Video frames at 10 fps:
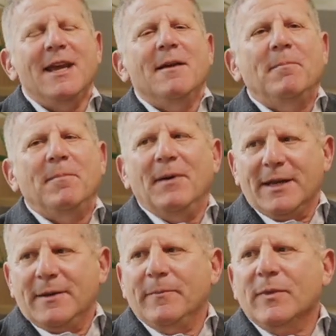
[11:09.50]
Right, but it's
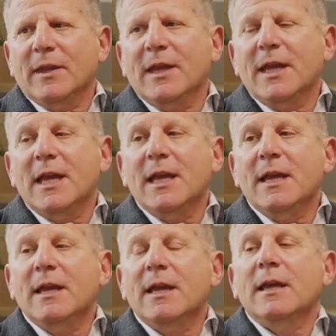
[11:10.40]
crucial because the
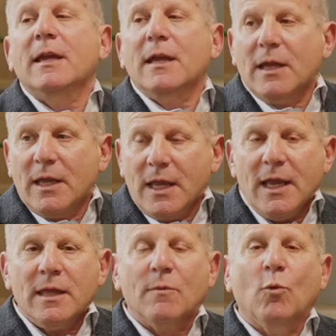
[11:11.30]
world moves that quickly.